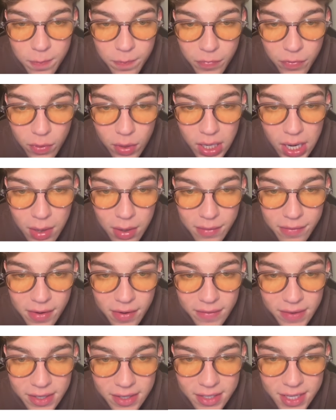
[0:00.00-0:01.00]
4-hour fair
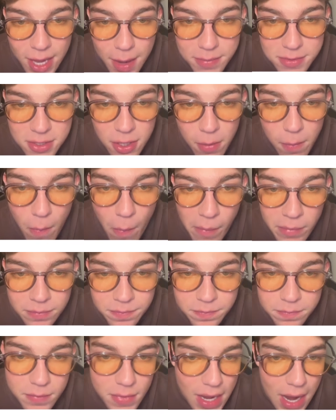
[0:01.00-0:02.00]
value gap. So
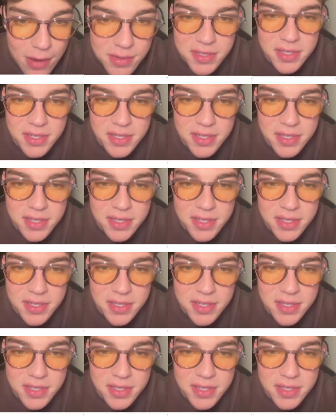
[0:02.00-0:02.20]
I was